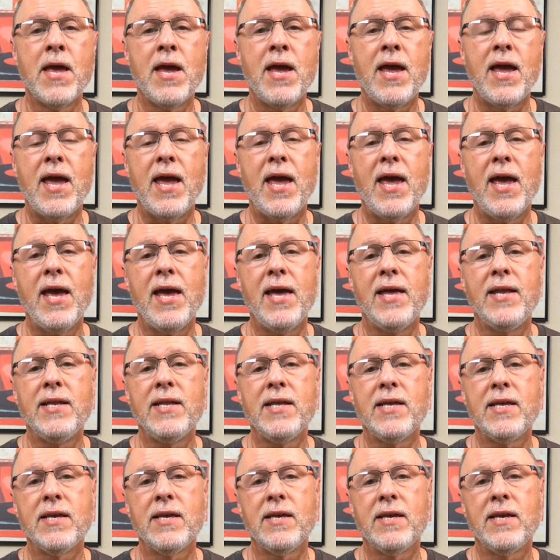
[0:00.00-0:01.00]
and
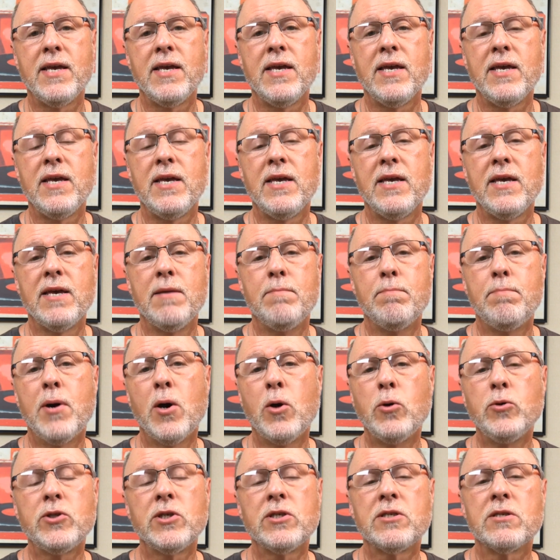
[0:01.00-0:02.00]
he
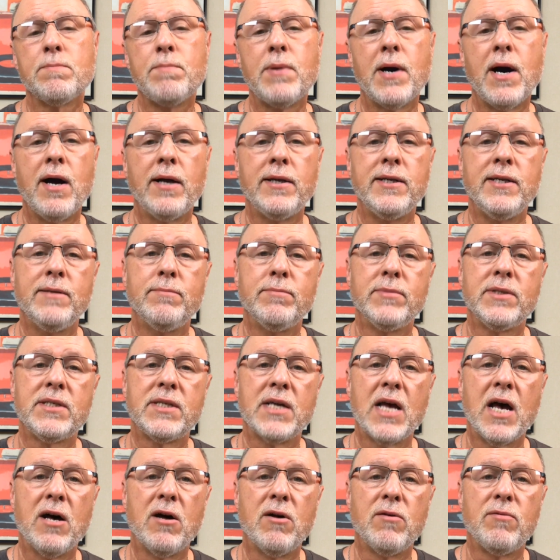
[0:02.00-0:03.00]
imposes upon
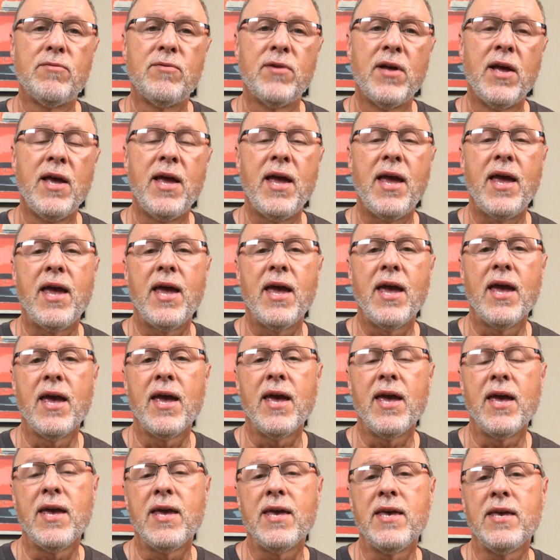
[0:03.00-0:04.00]
himself
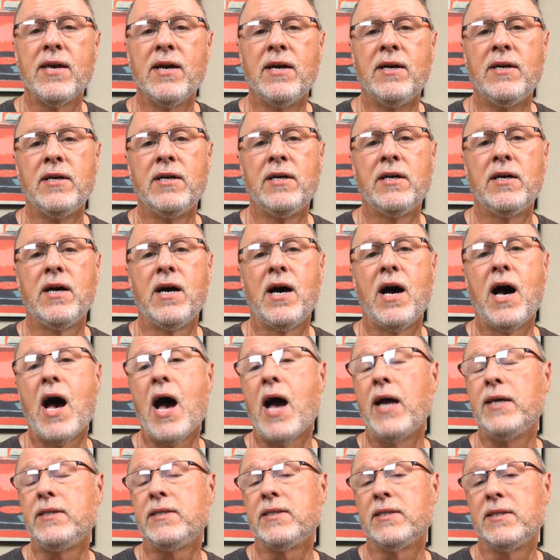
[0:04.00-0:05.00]
a
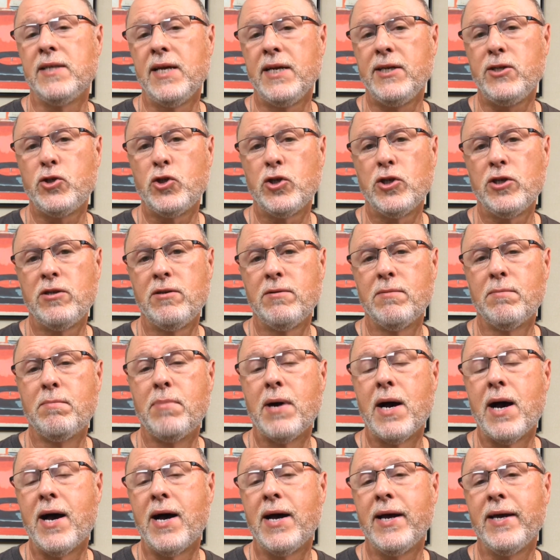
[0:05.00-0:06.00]
isolation
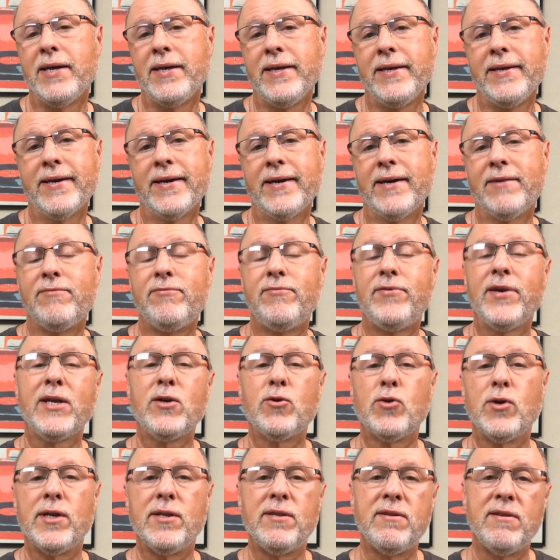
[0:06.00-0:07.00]
by
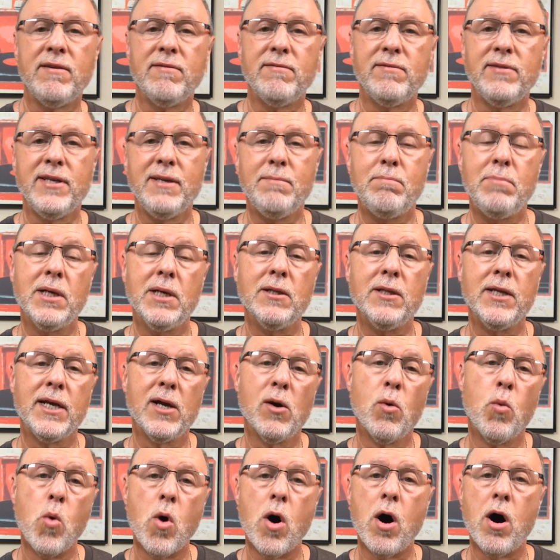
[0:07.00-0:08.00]
figuratively building
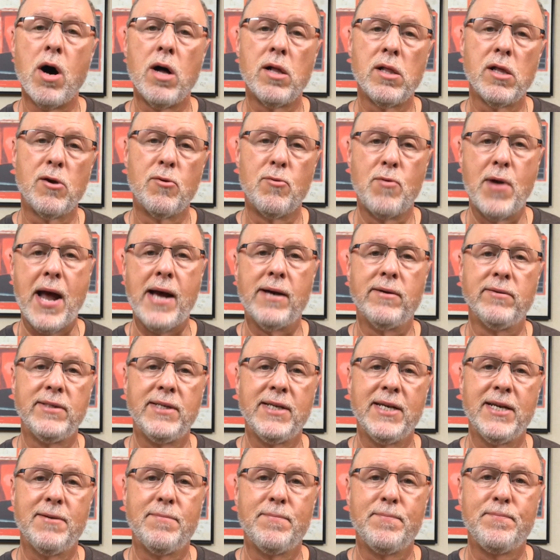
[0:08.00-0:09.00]
a wall around
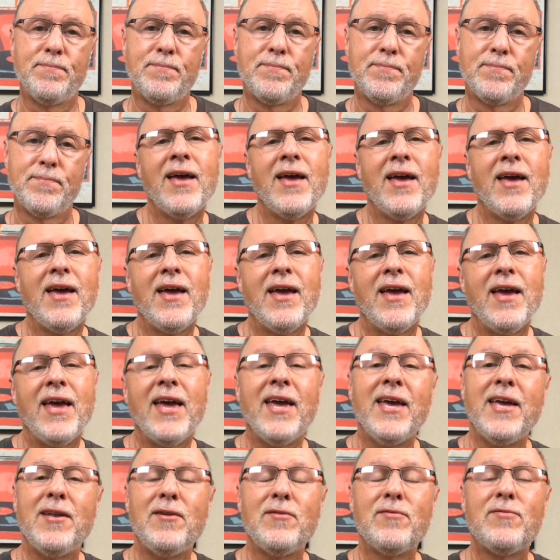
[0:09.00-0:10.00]
him.
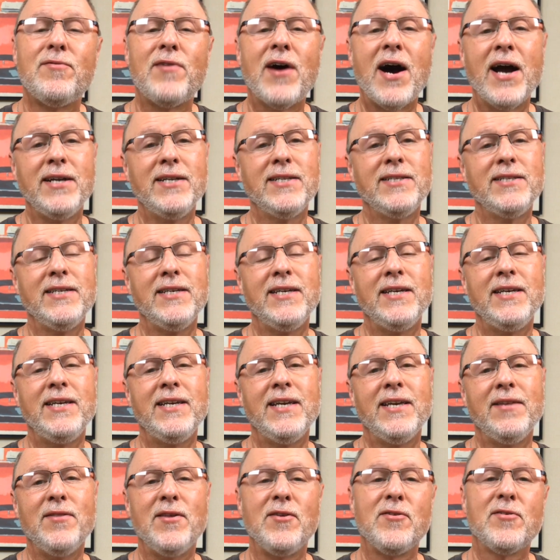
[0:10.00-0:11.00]
And
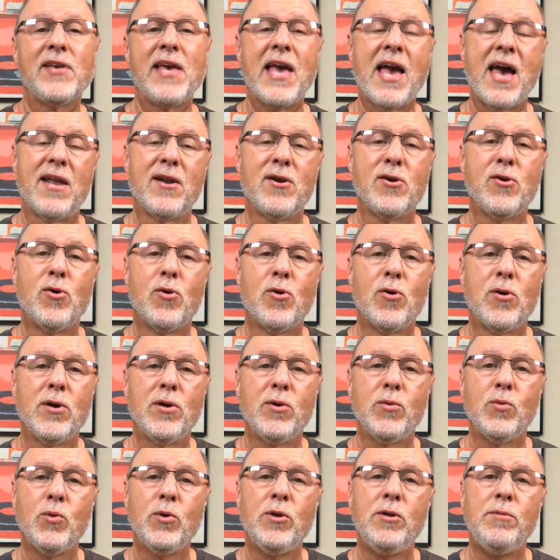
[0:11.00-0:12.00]
finally, in this category
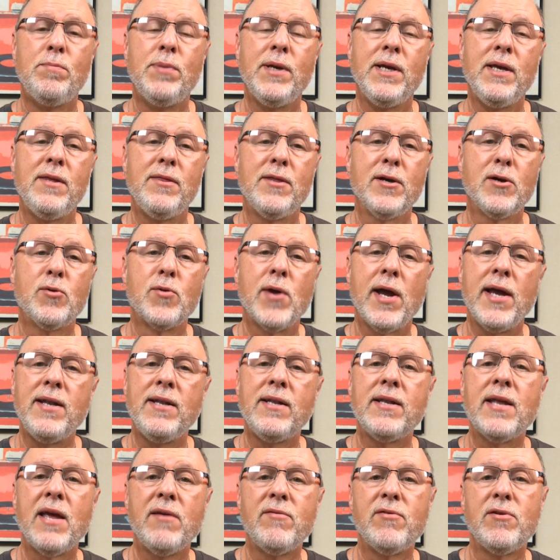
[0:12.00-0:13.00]
would be the
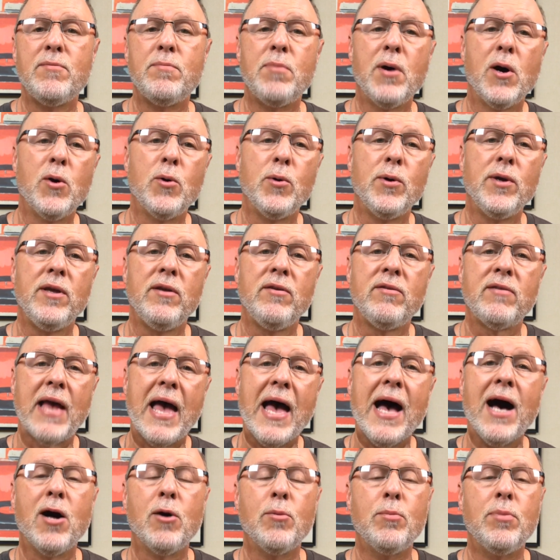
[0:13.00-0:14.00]
great David Bowie's
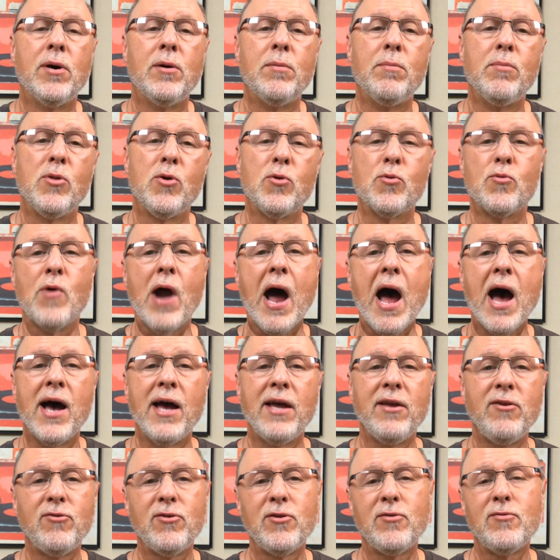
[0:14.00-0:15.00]
album, The Rise and